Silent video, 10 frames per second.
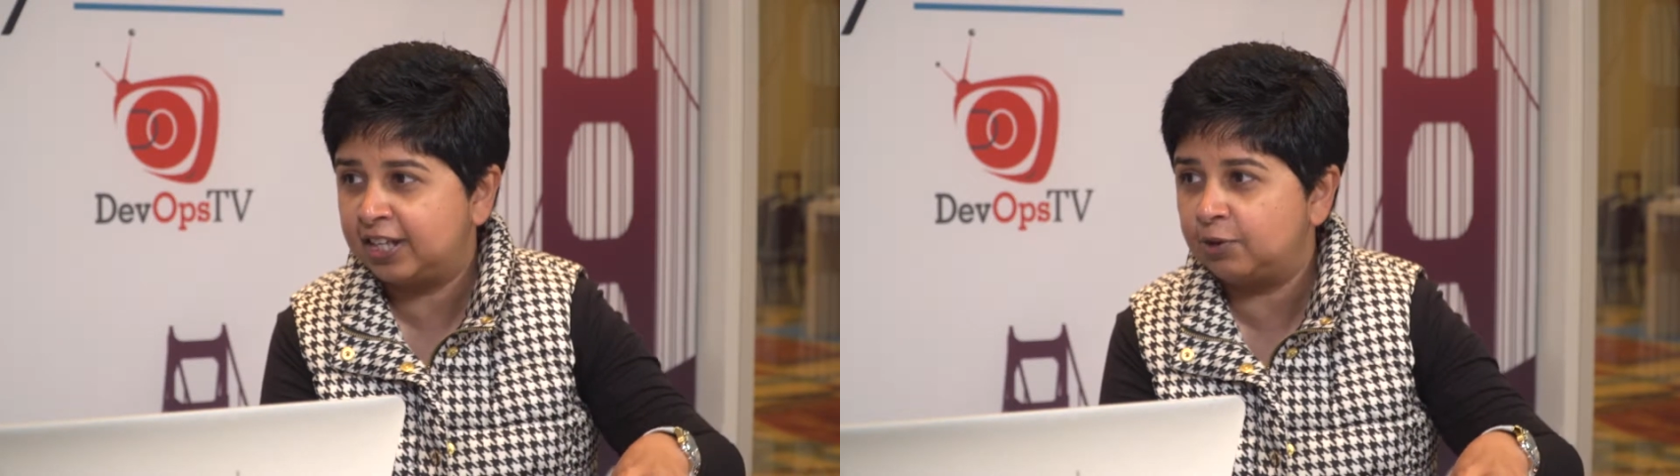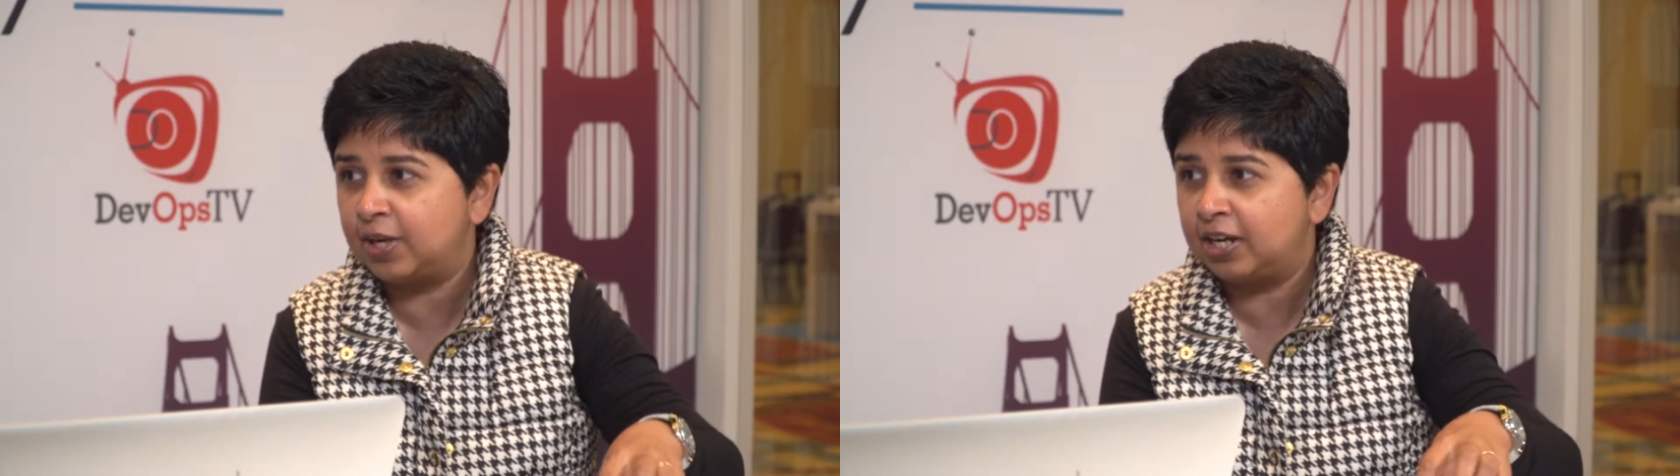
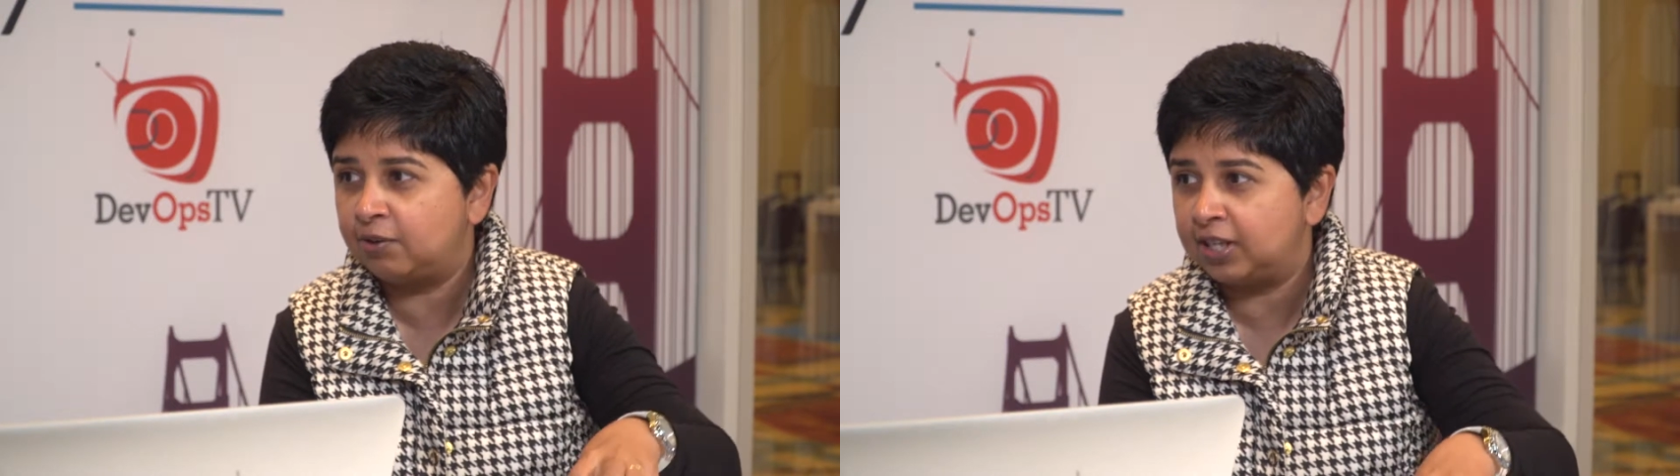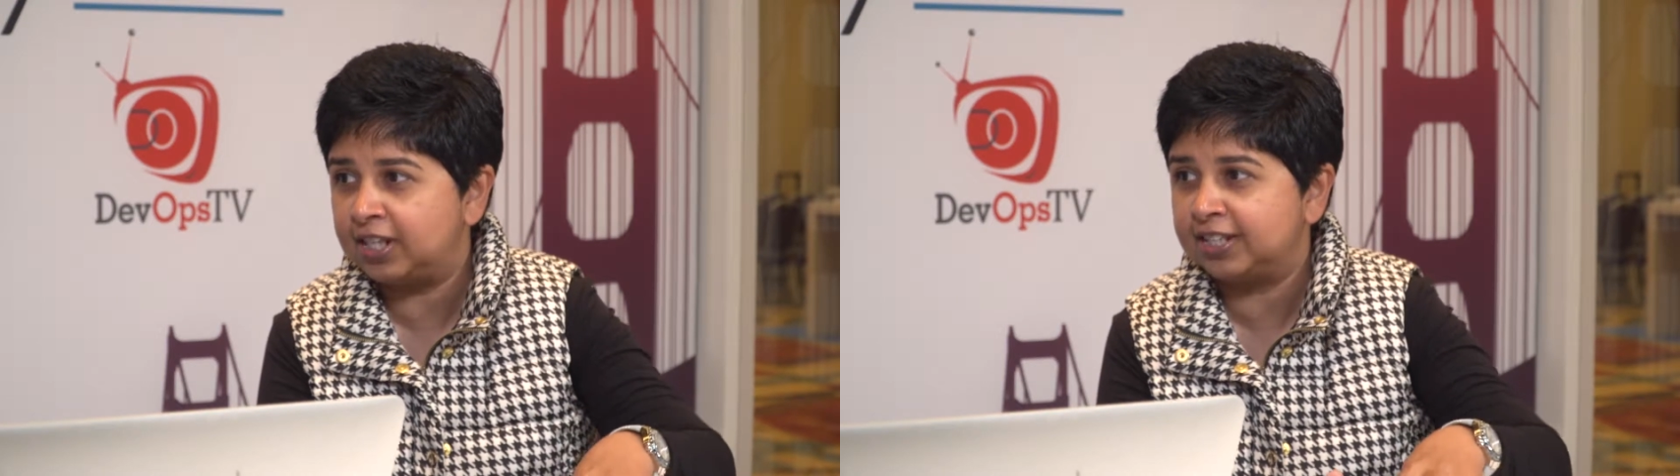QA,
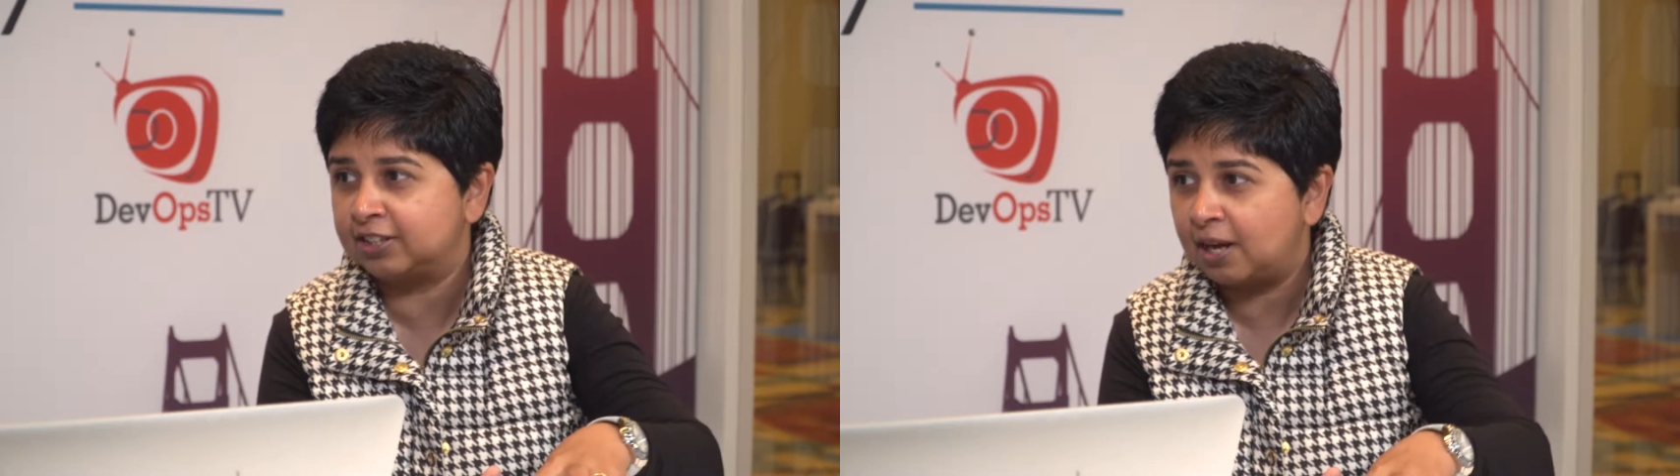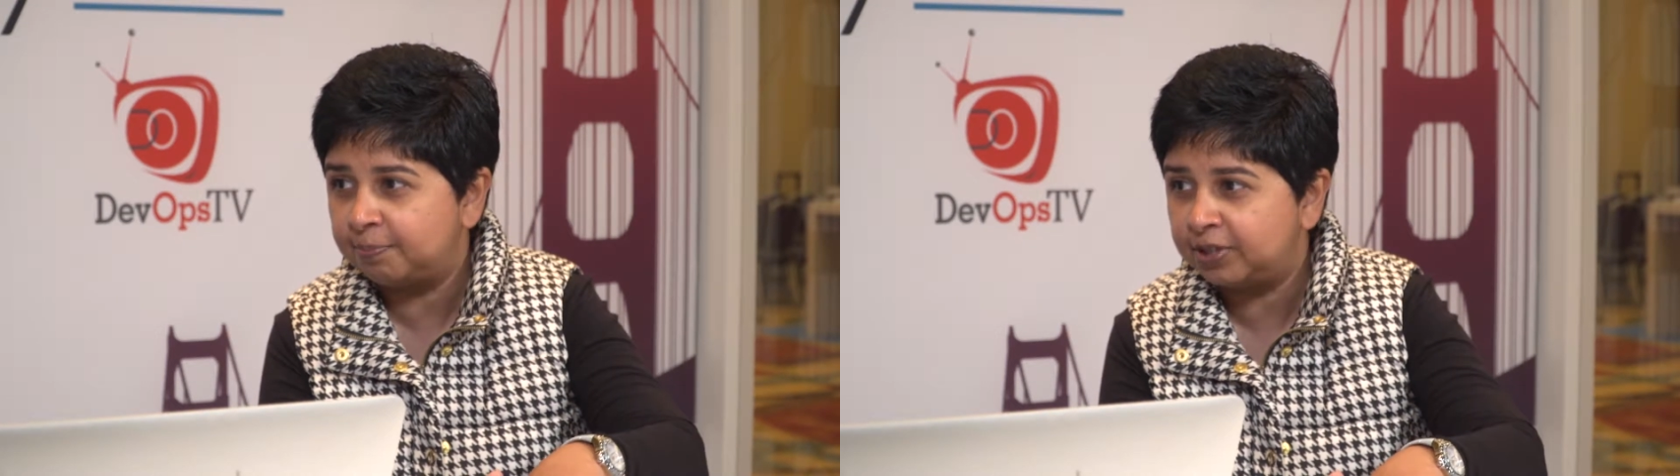release
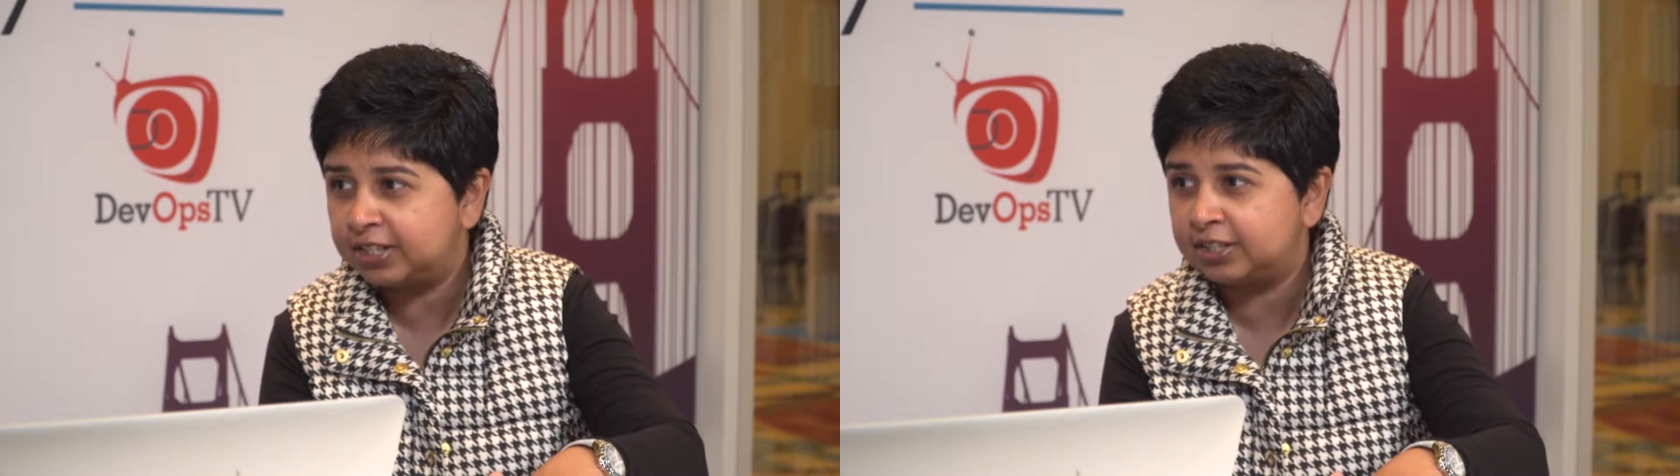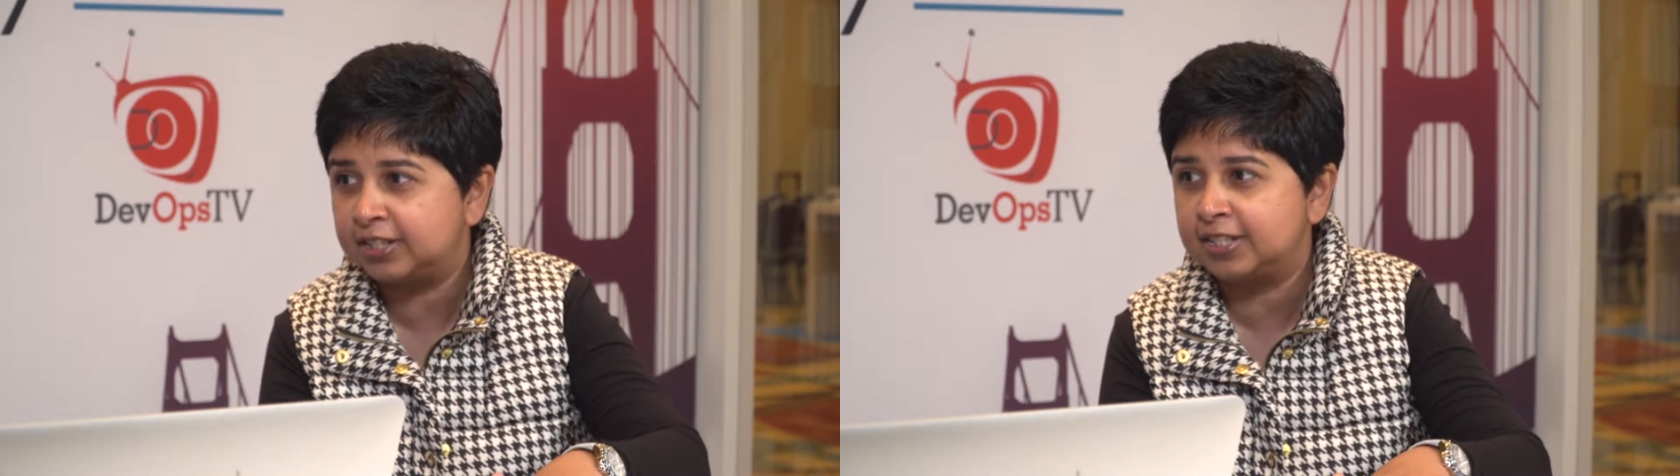
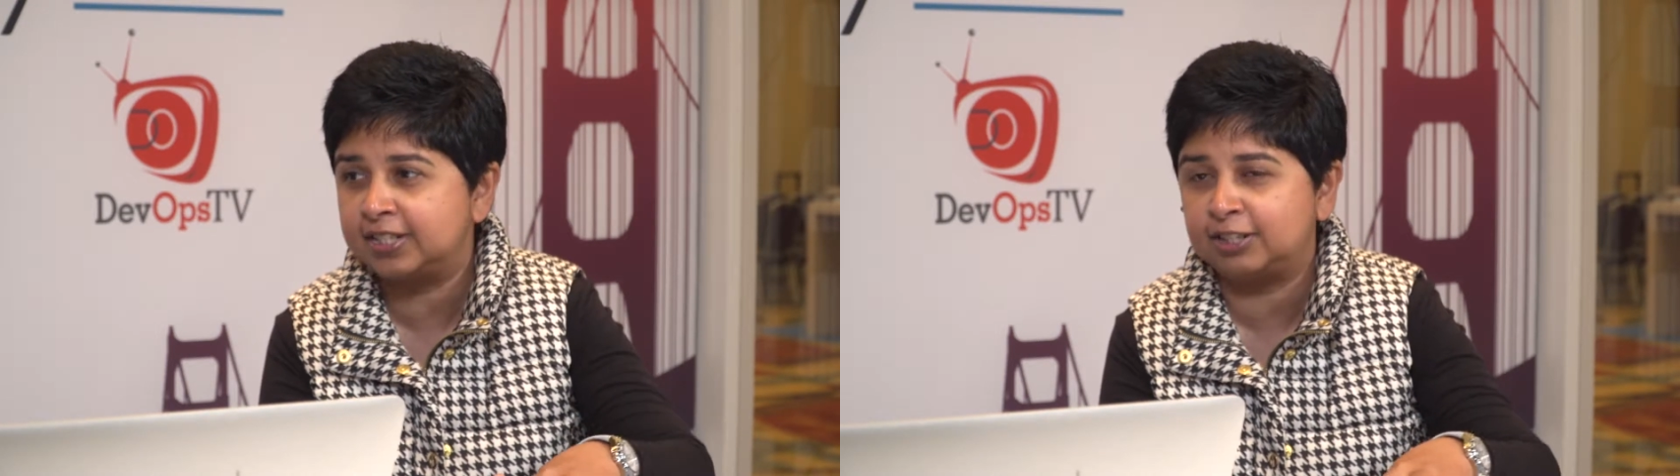operations.